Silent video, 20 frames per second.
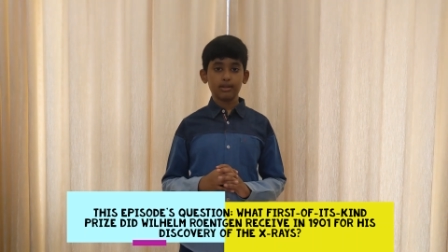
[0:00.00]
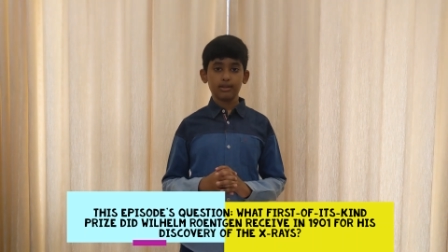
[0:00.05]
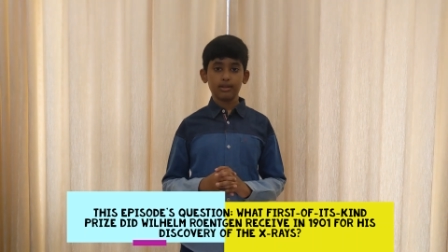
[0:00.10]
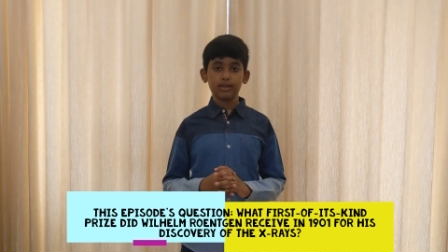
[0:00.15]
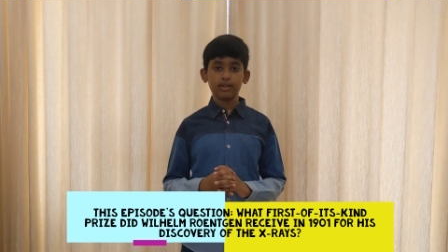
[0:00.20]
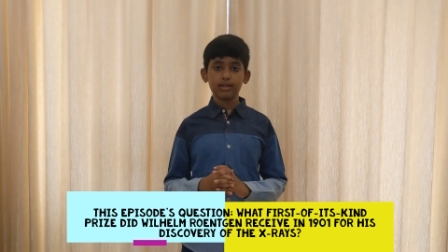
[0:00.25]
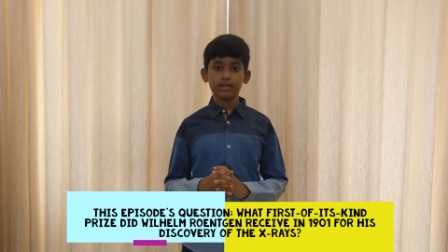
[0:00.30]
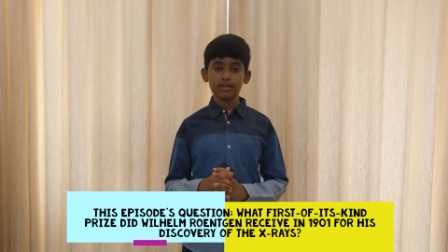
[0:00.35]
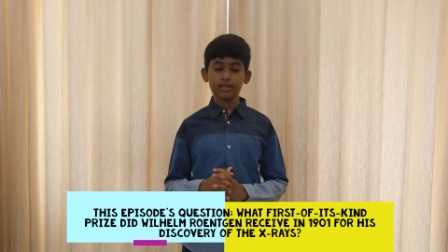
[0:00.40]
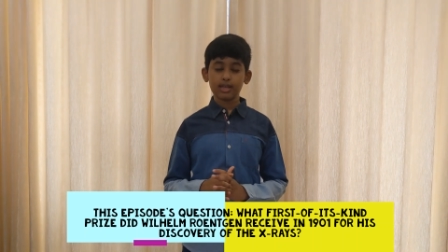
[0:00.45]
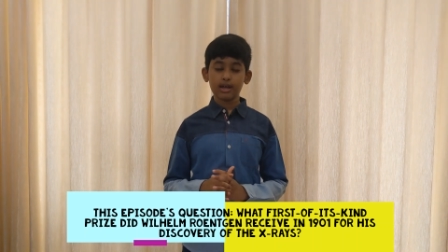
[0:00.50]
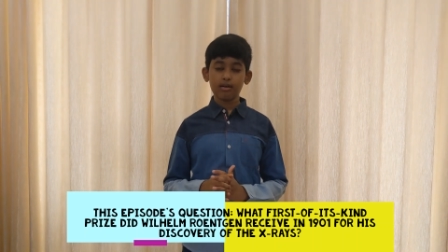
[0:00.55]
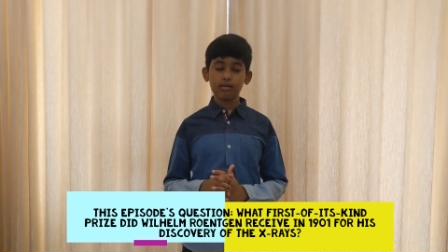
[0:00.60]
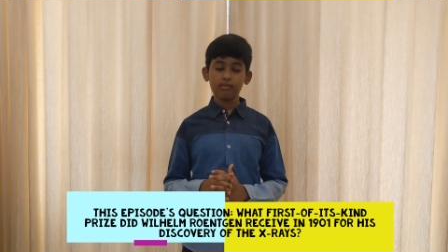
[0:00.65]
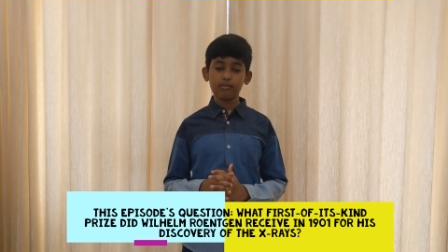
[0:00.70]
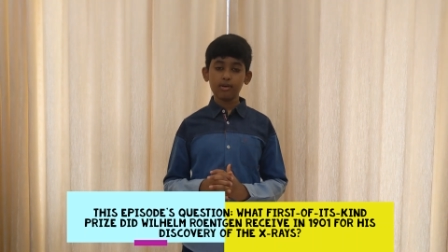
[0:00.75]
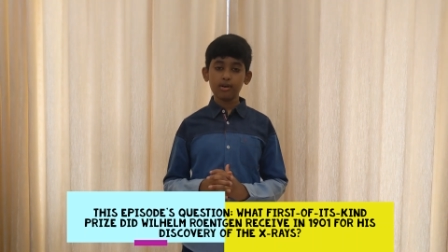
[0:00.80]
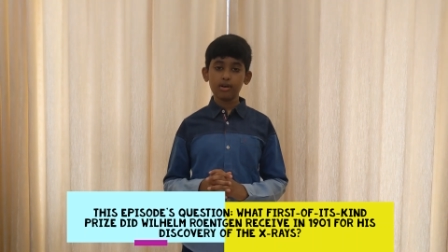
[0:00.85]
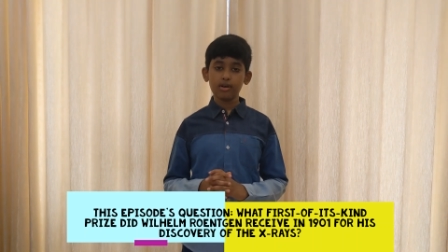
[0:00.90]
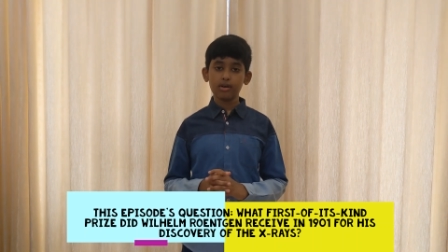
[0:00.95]
the
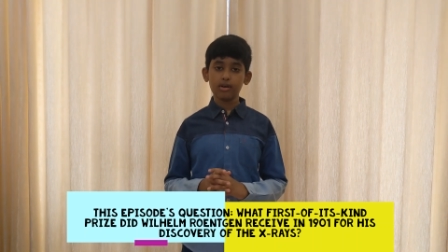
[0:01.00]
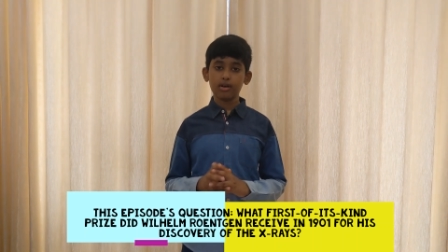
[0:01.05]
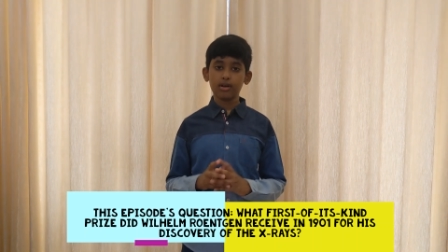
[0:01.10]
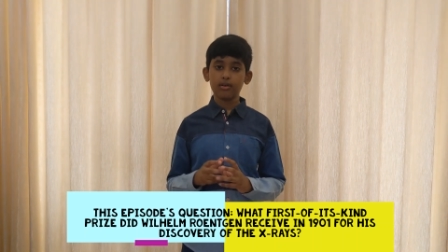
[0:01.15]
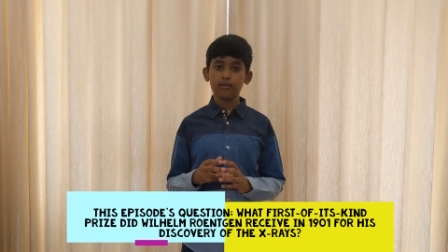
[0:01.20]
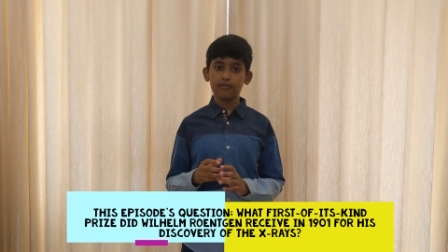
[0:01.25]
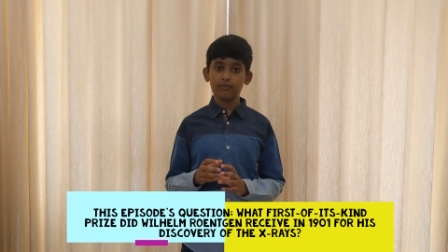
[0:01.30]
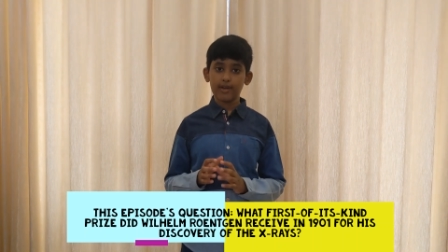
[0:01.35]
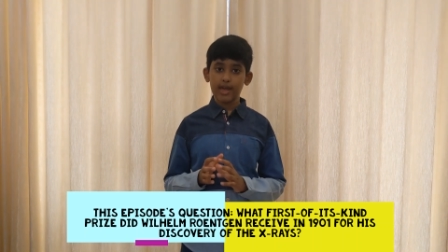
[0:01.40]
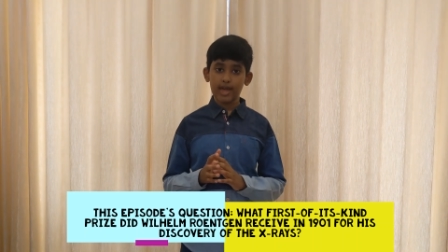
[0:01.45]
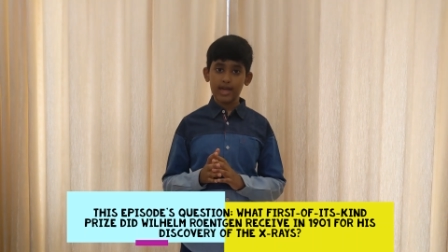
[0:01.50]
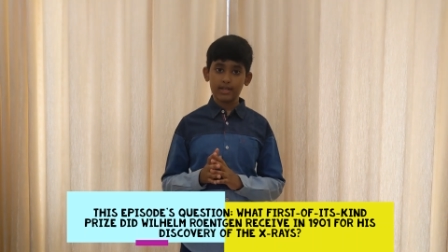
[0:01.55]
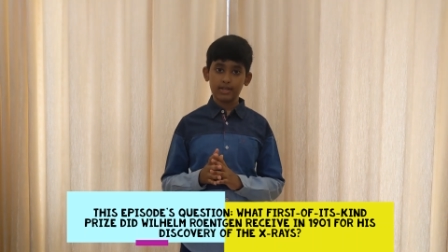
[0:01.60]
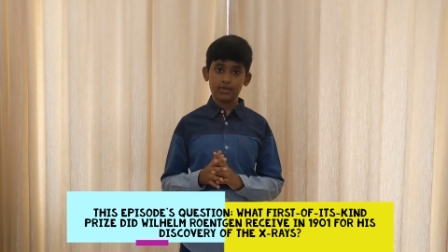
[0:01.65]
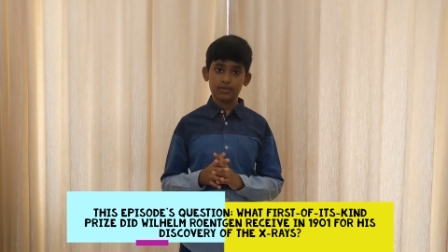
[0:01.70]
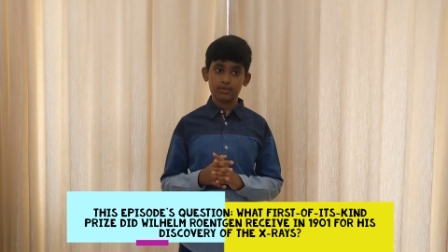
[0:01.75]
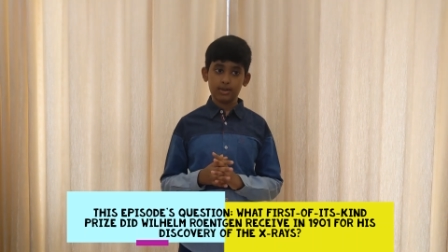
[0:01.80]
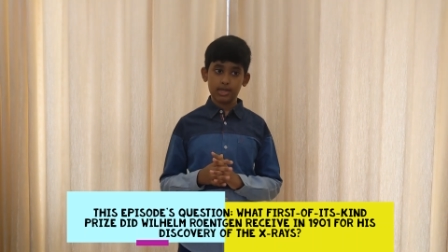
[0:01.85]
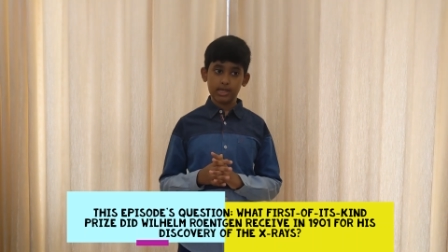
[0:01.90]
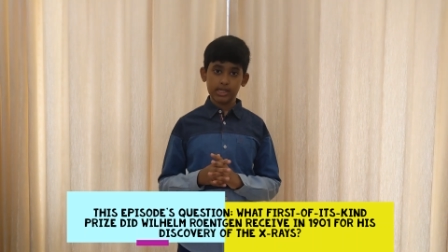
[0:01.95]
discoverer of
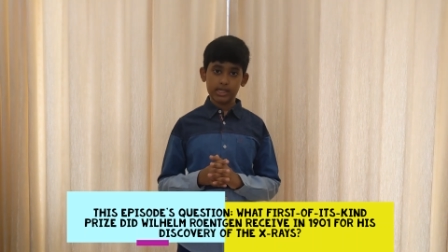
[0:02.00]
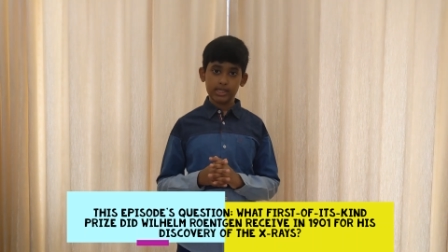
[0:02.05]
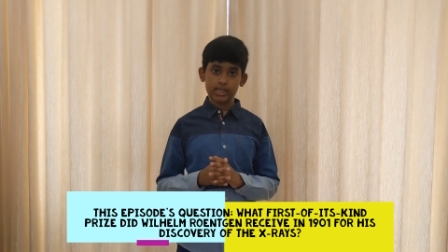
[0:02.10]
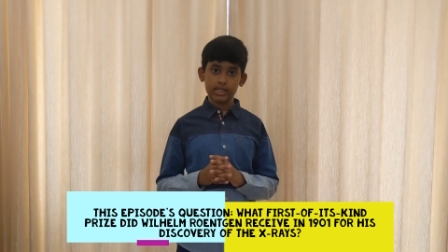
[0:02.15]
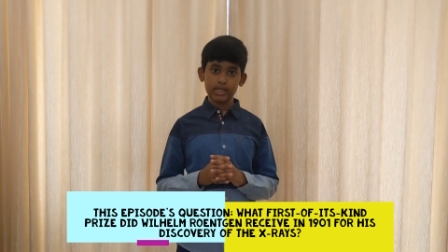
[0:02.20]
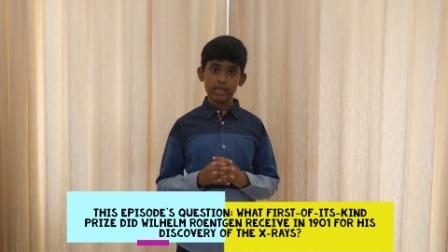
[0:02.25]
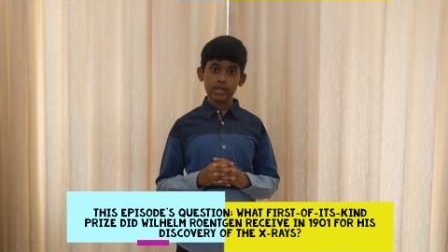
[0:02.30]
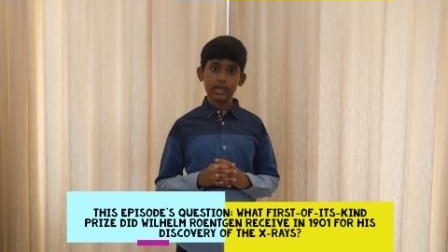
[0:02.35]
X-rays.